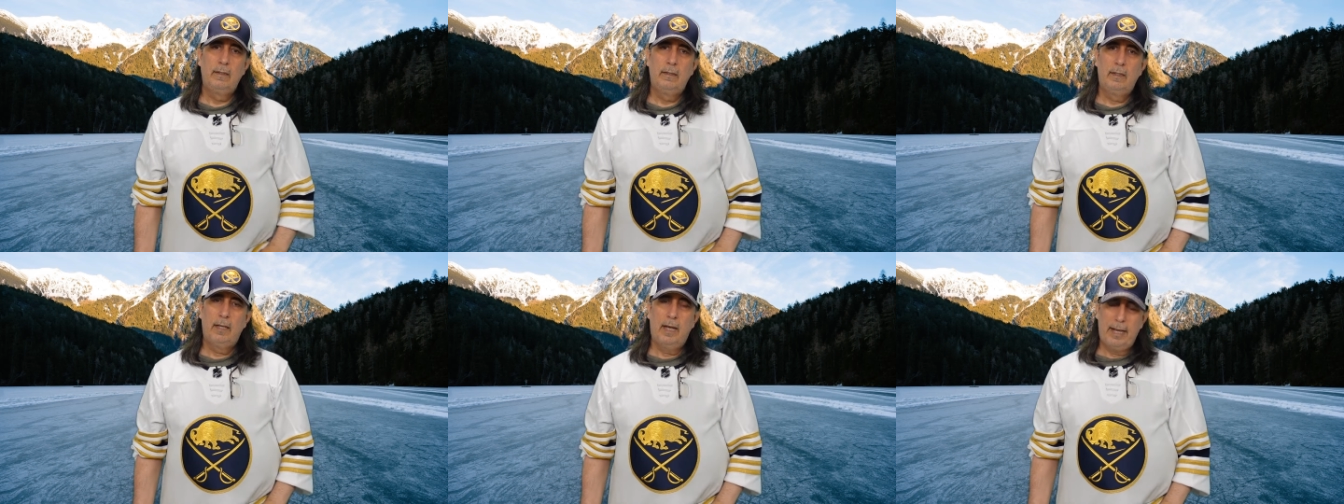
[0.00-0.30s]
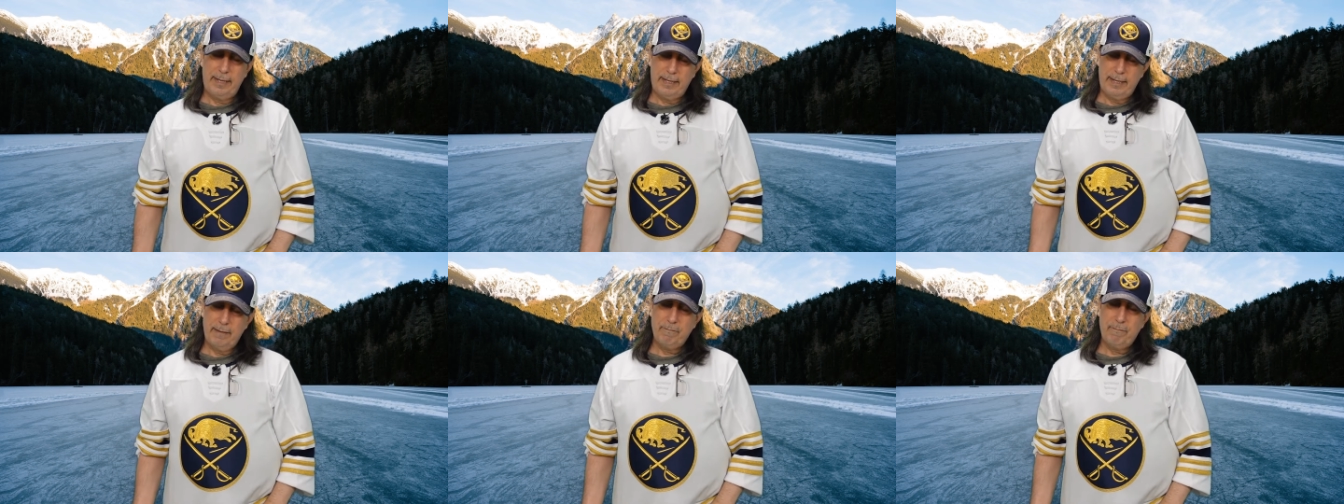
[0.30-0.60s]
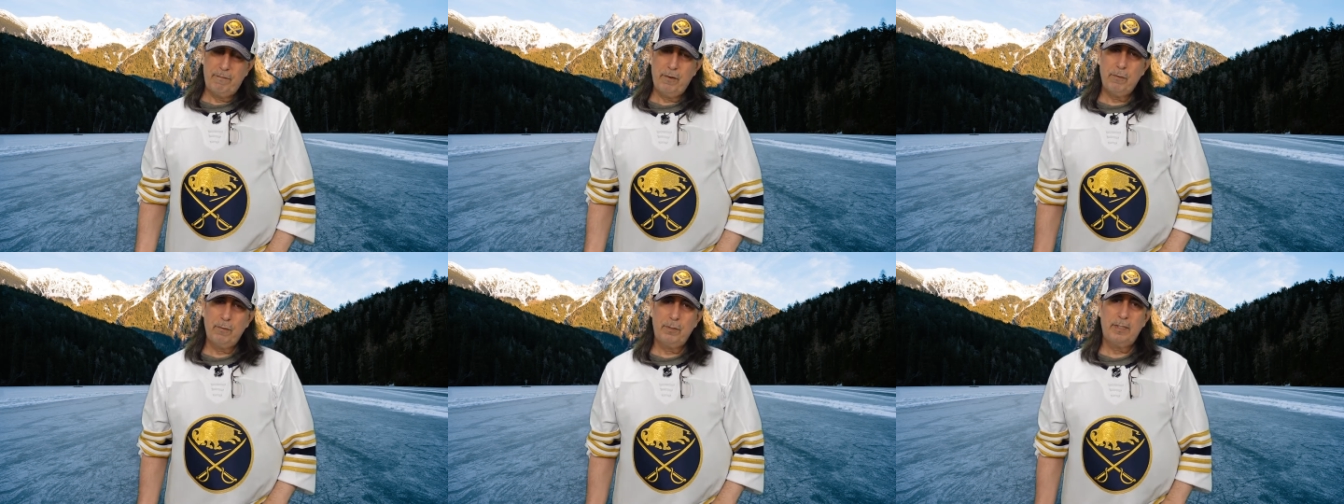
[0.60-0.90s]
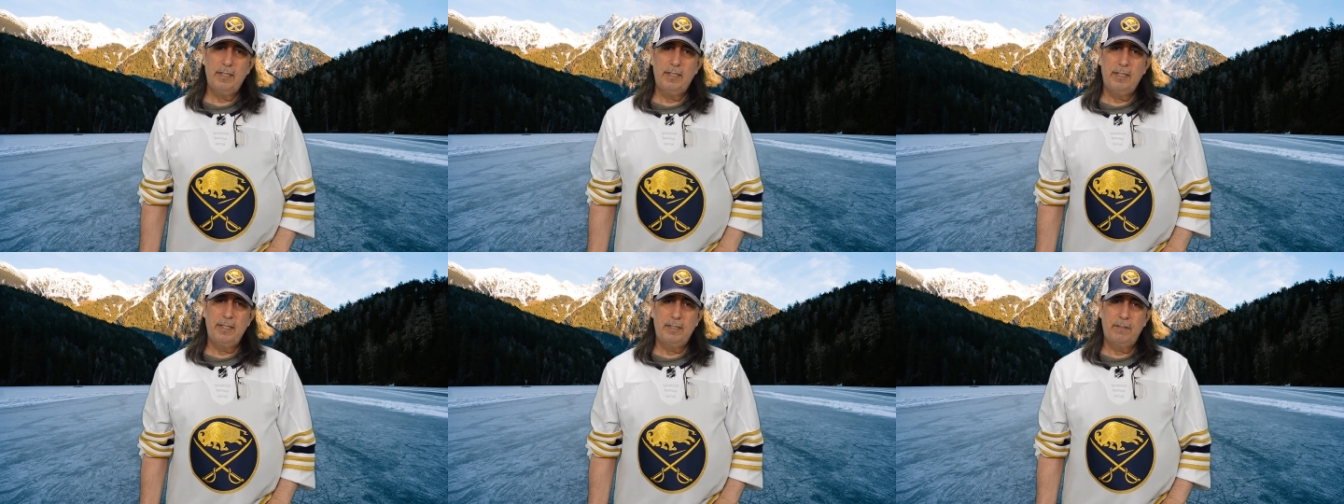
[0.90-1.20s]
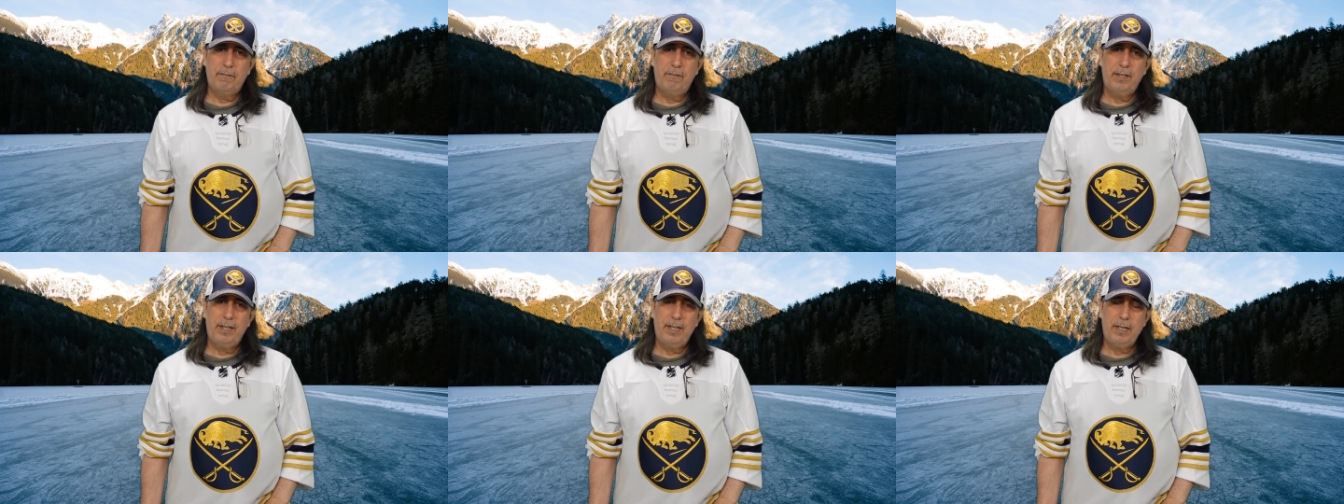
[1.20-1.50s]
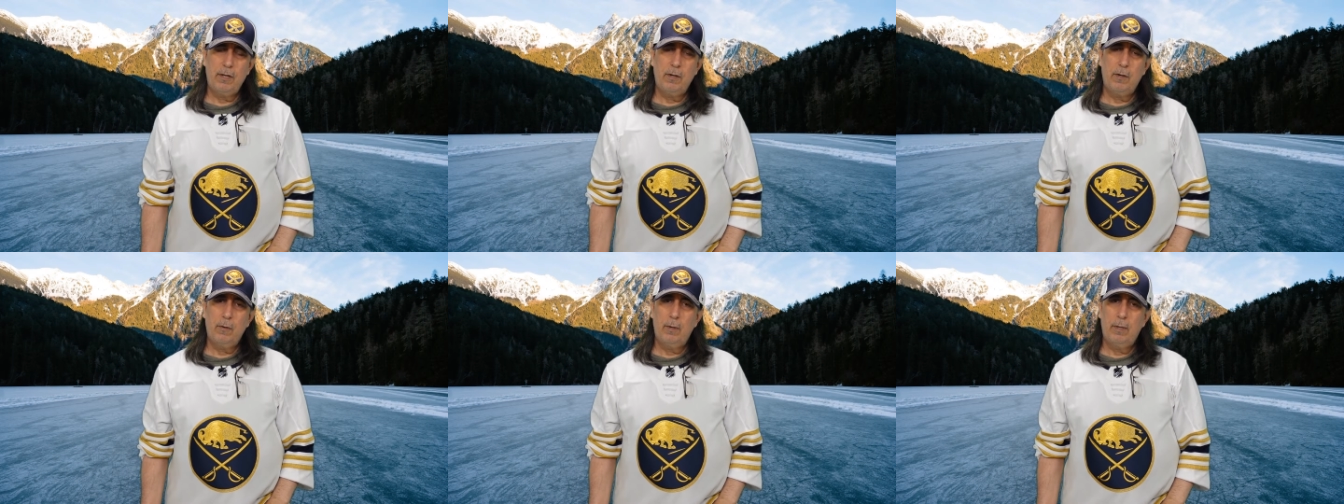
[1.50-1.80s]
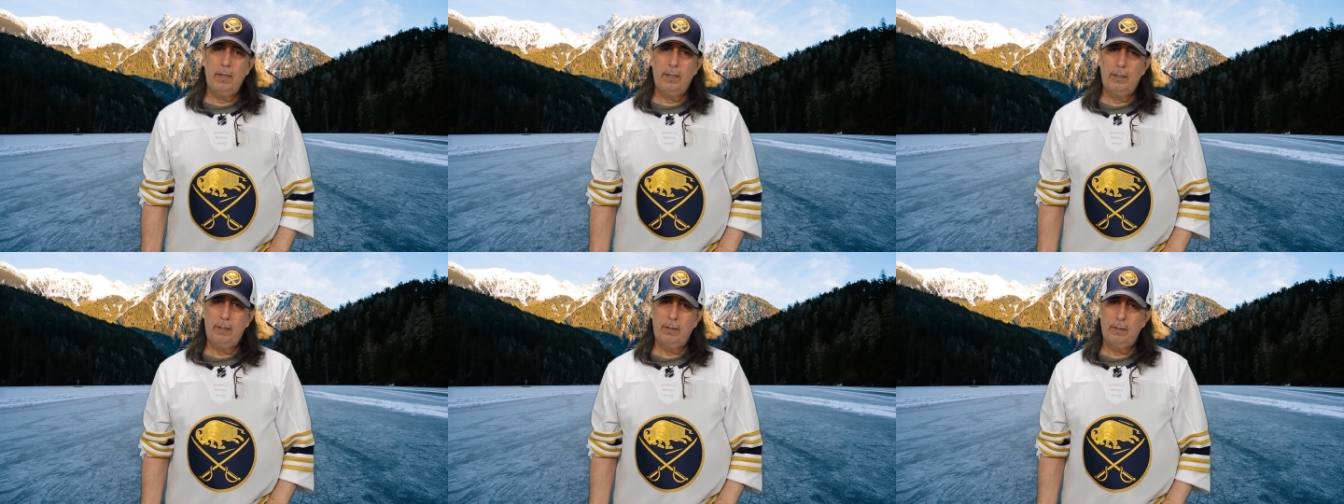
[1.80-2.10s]
Hi again, folks. In this video,
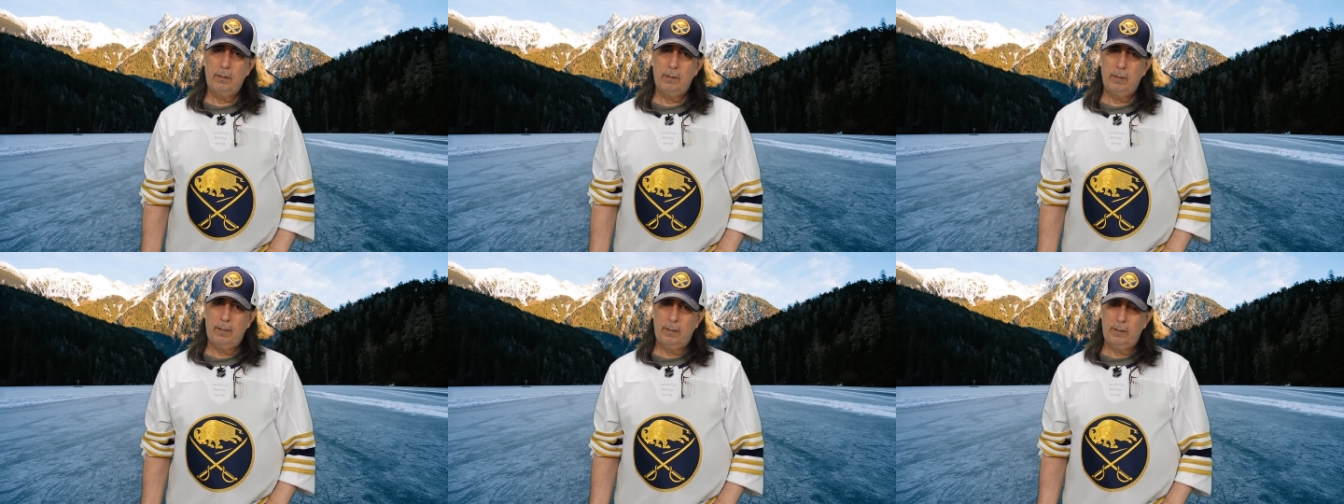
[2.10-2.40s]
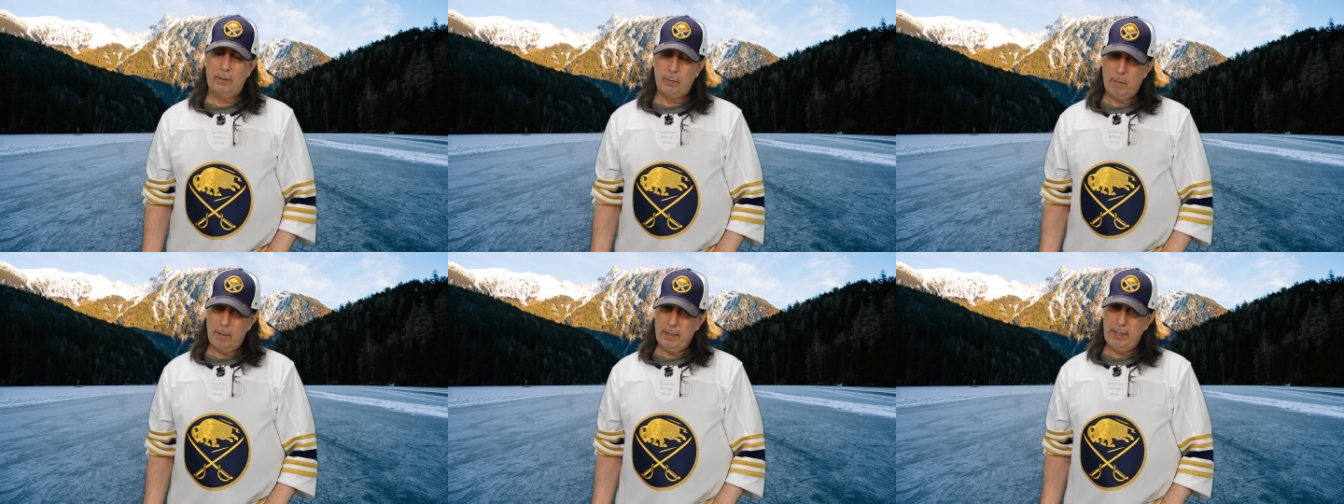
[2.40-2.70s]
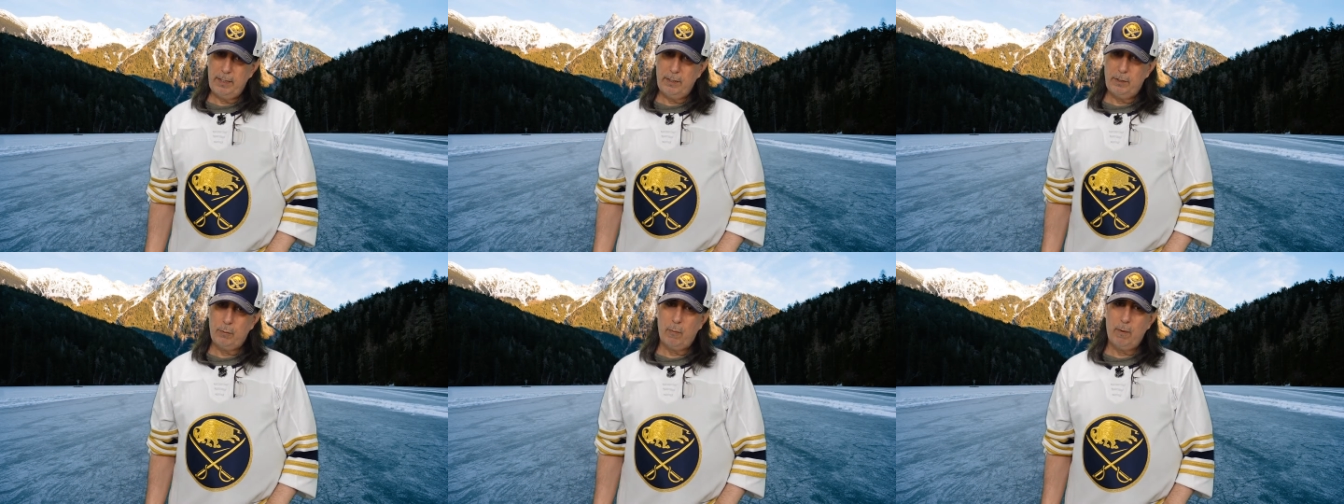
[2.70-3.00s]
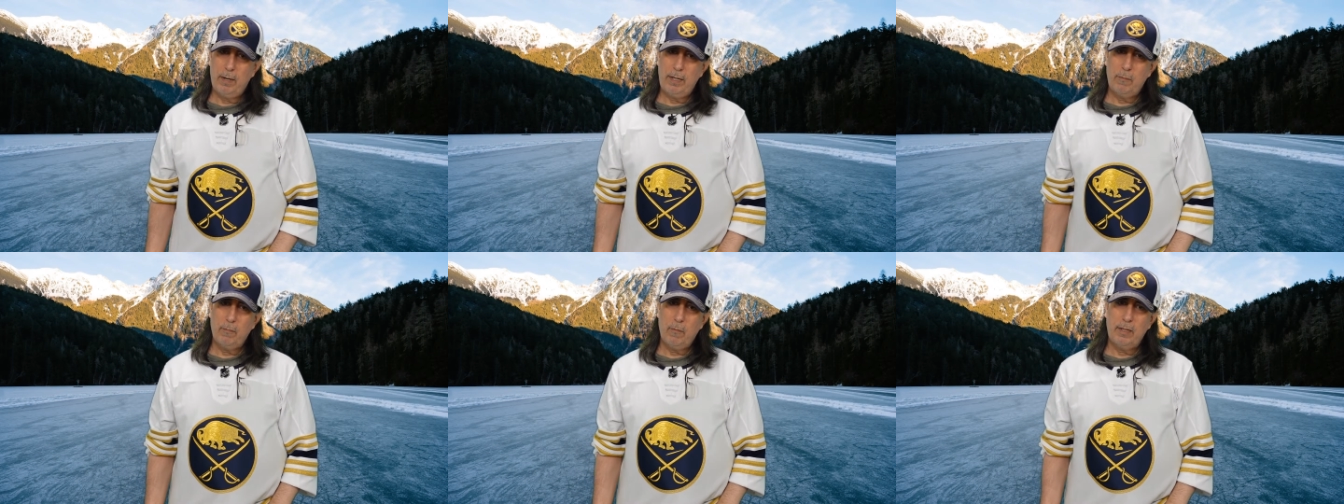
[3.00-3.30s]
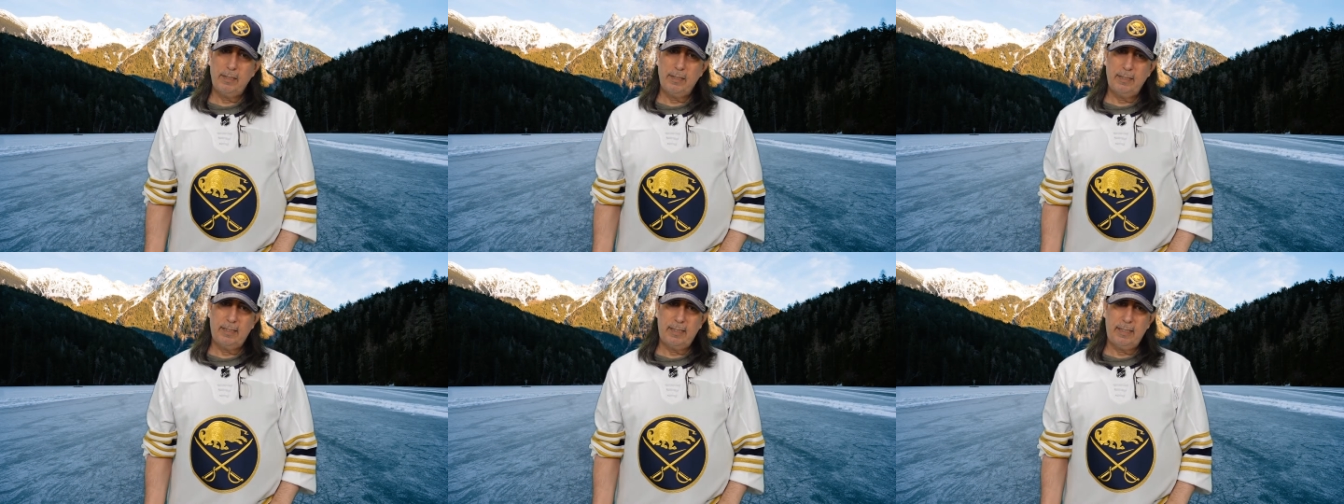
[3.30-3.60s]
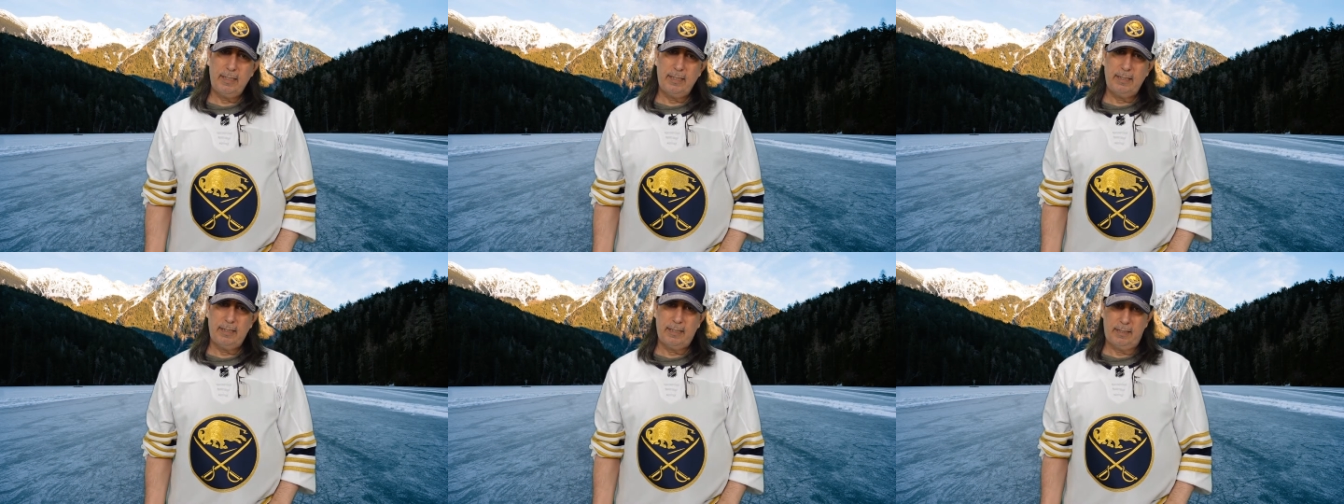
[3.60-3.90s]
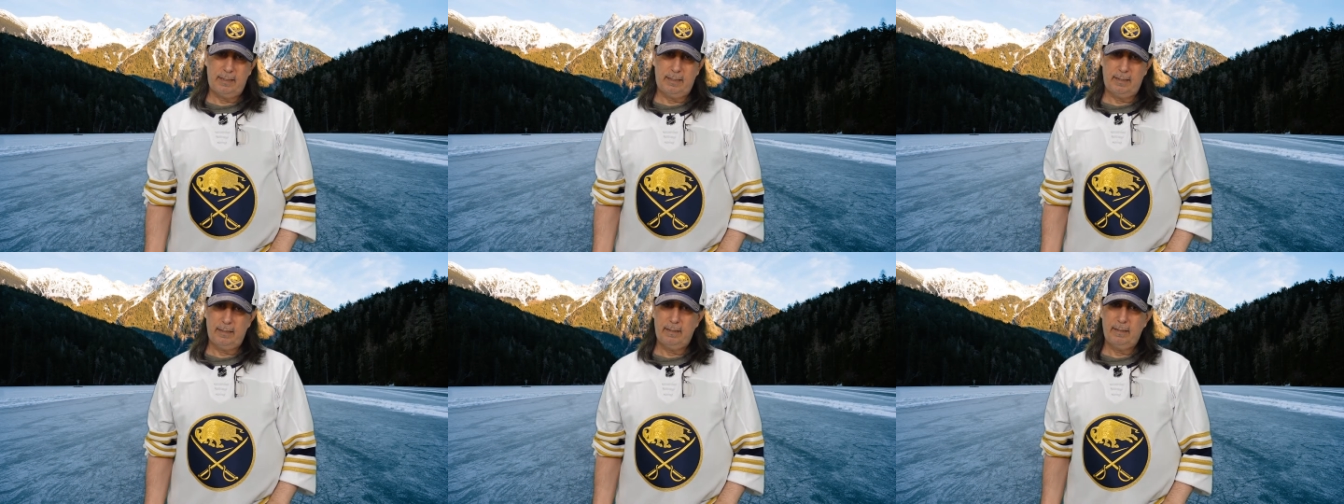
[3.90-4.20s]
the 2021
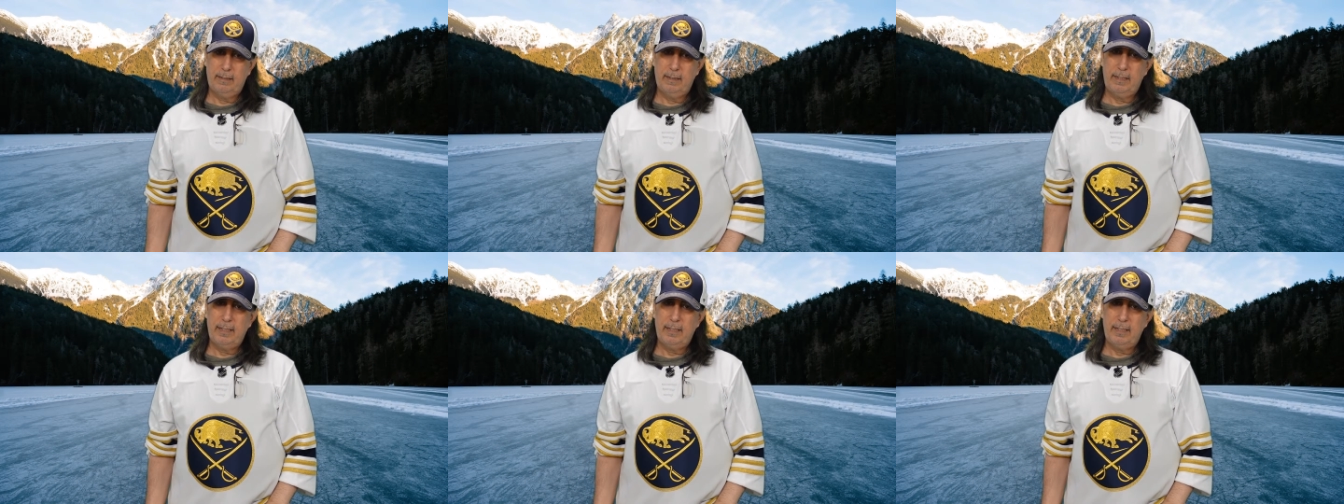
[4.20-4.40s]
season,